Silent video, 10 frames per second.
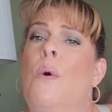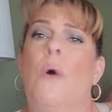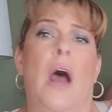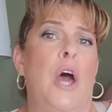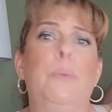
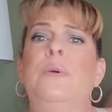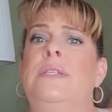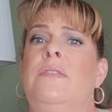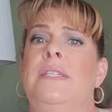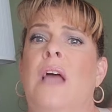
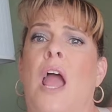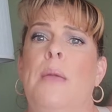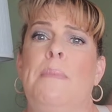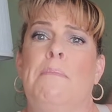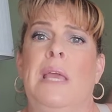100% of the
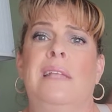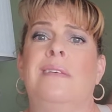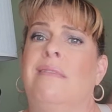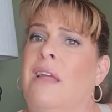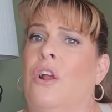time, it means
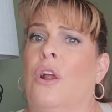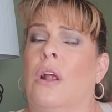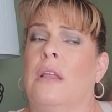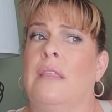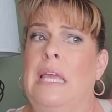that
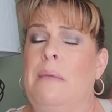the